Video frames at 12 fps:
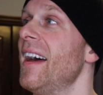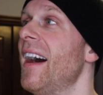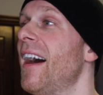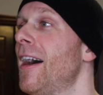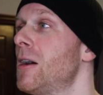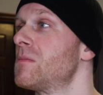
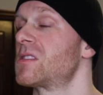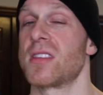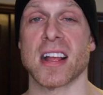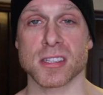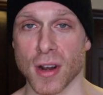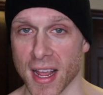So
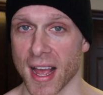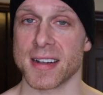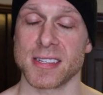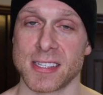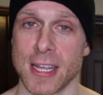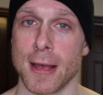that's what I got
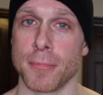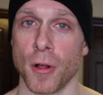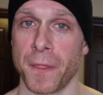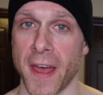to say about